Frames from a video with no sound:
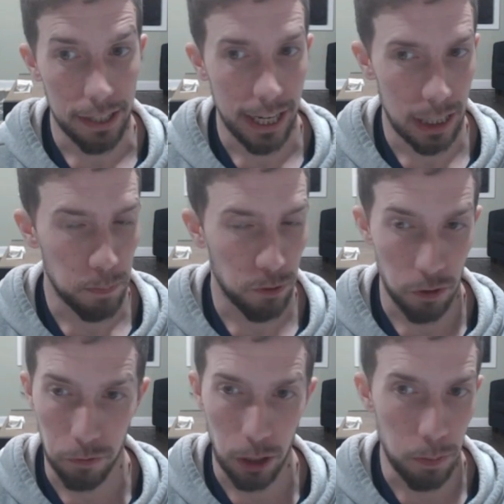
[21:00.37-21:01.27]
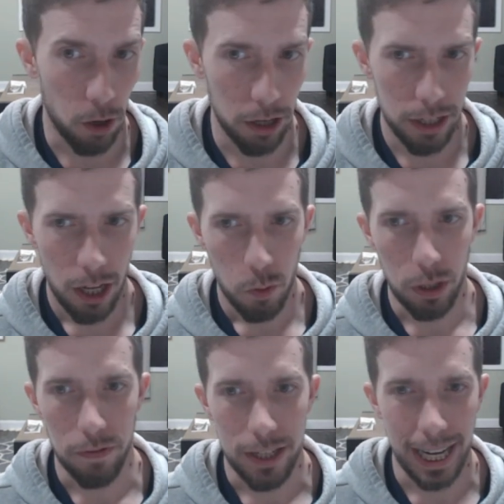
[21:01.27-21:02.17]
take the free pawn. We
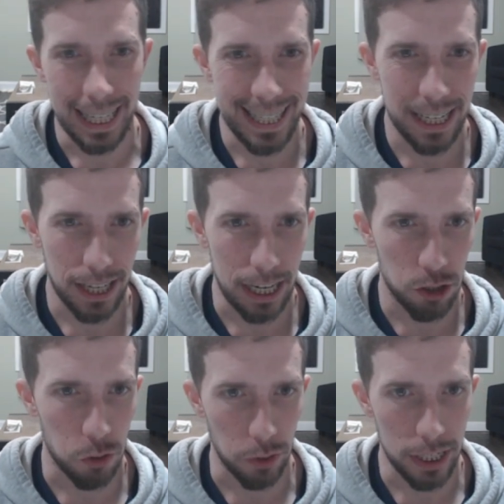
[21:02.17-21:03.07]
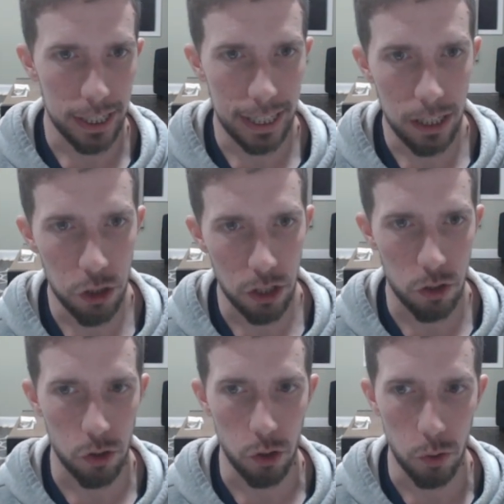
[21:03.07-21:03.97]
have knight takes h3, king
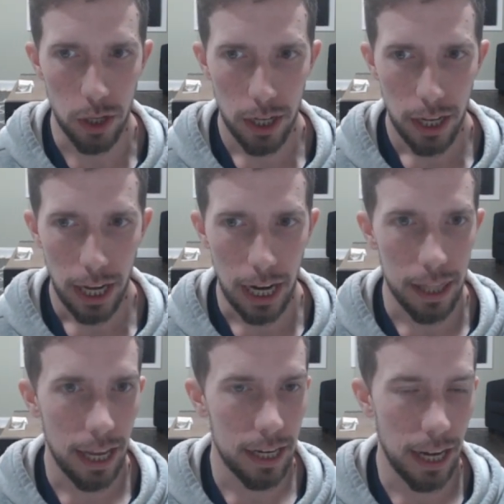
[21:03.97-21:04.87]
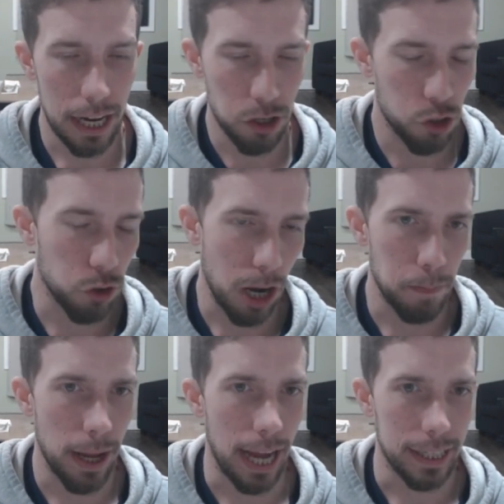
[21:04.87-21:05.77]
g2, and then I just drop
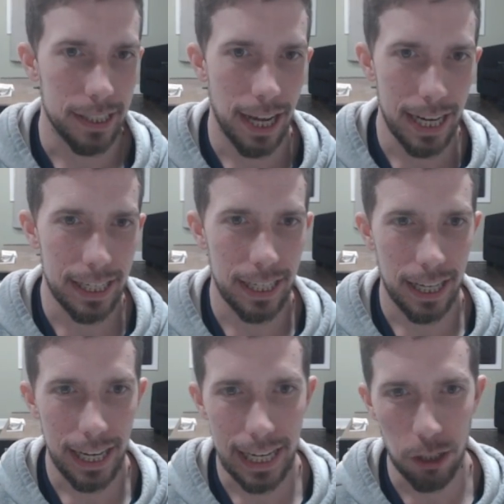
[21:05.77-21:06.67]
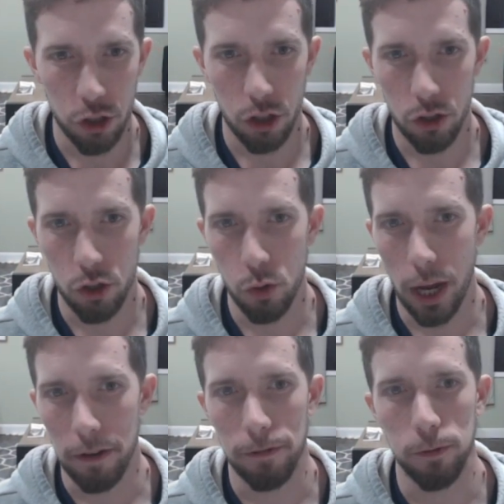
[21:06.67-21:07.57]
back. Knight h to
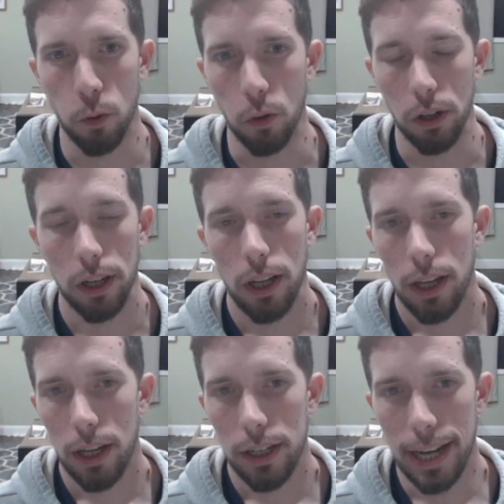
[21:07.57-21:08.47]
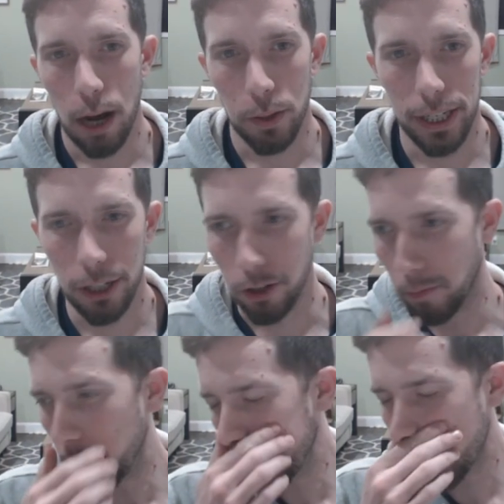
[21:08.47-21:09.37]
f4. Now here,
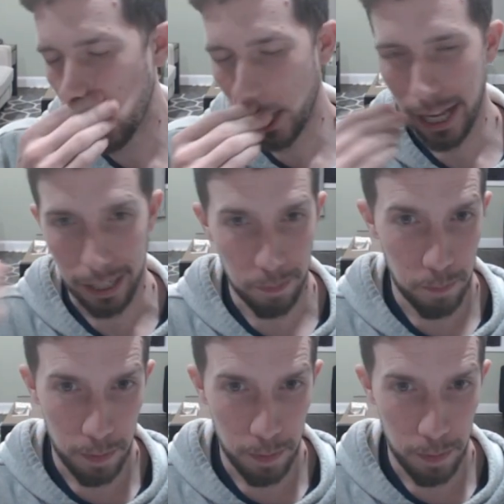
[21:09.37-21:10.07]
this is like